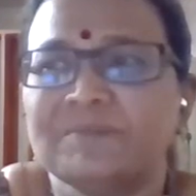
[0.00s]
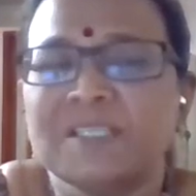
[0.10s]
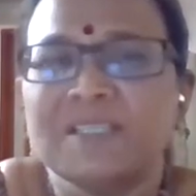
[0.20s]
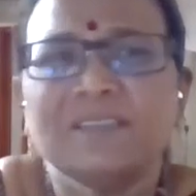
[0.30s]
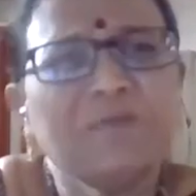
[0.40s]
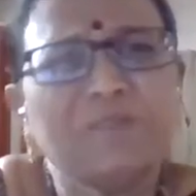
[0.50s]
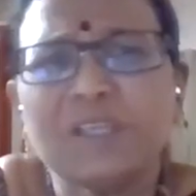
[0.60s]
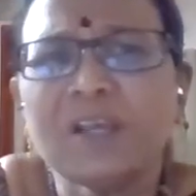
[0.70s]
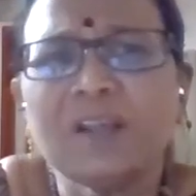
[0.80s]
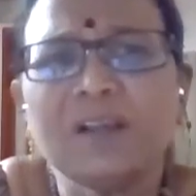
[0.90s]
see, we
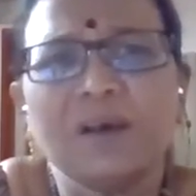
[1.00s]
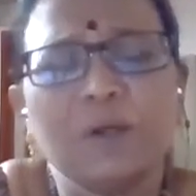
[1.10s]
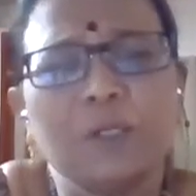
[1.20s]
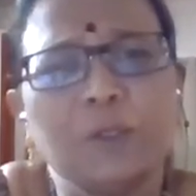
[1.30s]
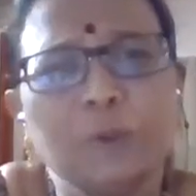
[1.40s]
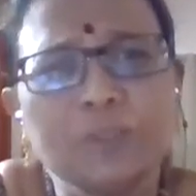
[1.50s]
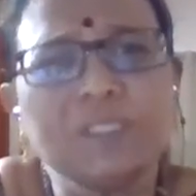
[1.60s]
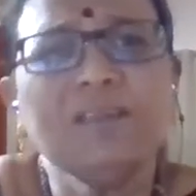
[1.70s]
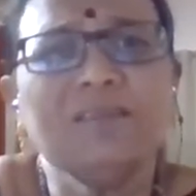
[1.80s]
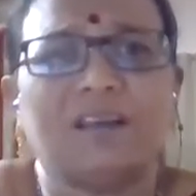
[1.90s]
are
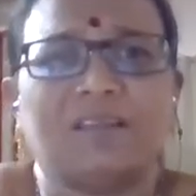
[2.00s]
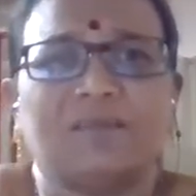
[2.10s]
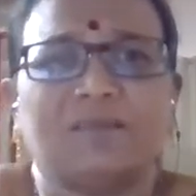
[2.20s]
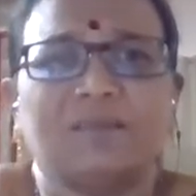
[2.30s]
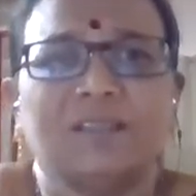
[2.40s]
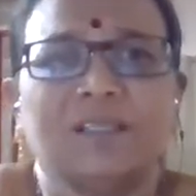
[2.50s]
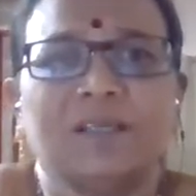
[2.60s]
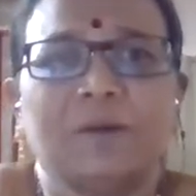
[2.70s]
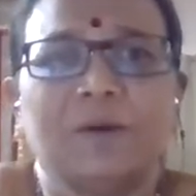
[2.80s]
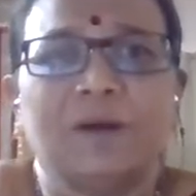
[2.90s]
losing that
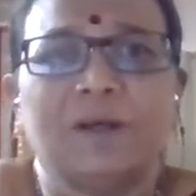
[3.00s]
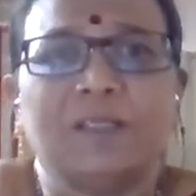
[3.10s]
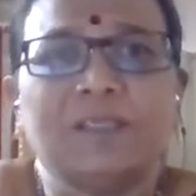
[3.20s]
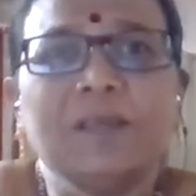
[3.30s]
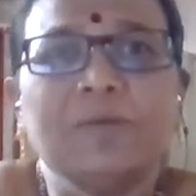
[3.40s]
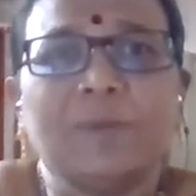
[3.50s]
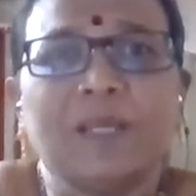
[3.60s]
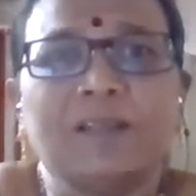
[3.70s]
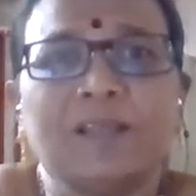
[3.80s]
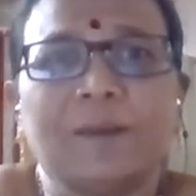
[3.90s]
thing
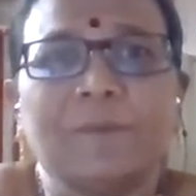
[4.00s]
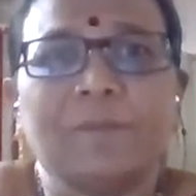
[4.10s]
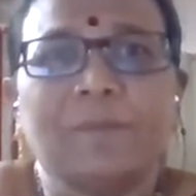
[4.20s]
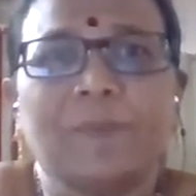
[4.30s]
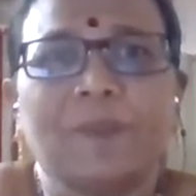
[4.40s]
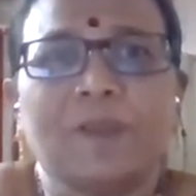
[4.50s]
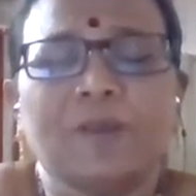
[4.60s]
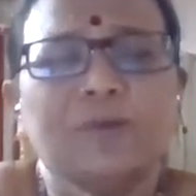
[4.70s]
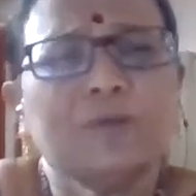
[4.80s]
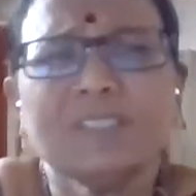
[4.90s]
mainly.
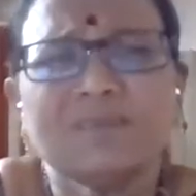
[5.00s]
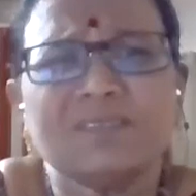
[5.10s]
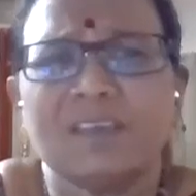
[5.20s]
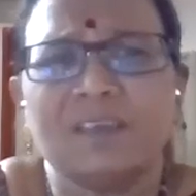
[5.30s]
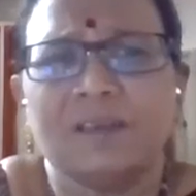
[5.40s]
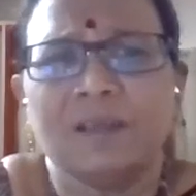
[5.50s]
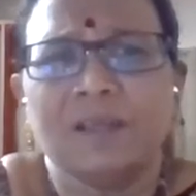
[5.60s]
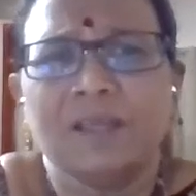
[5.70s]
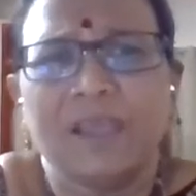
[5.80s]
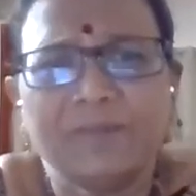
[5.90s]
You just see
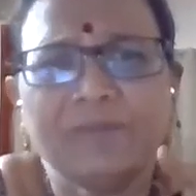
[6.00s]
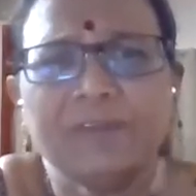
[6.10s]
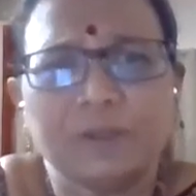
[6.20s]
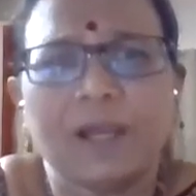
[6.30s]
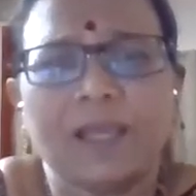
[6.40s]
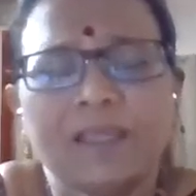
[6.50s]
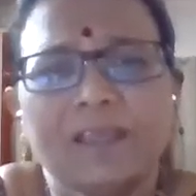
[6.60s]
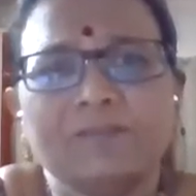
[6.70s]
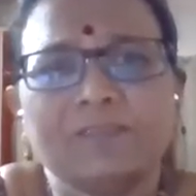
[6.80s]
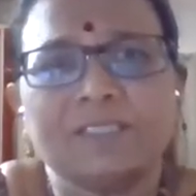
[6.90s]
I
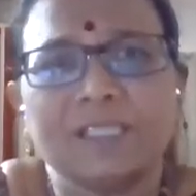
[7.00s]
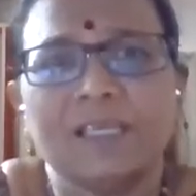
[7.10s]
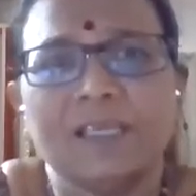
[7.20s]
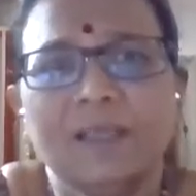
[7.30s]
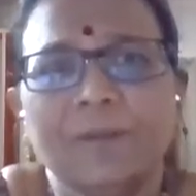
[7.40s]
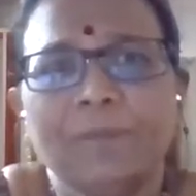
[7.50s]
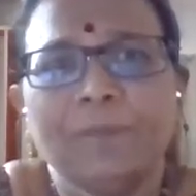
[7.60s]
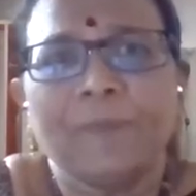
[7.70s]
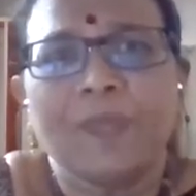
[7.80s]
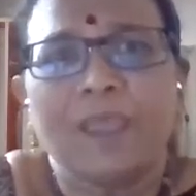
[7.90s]
can see
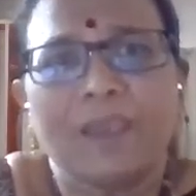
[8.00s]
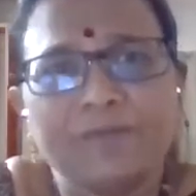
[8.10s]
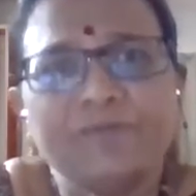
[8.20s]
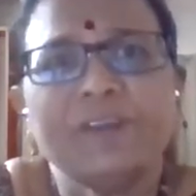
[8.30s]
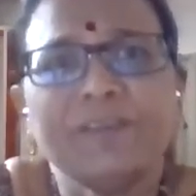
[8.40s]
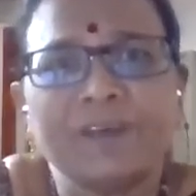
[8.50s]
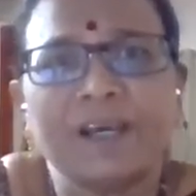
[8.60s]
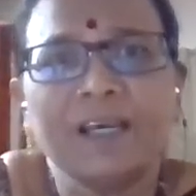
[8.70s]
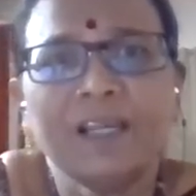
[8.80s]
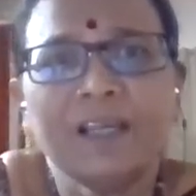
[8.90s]
everywhere,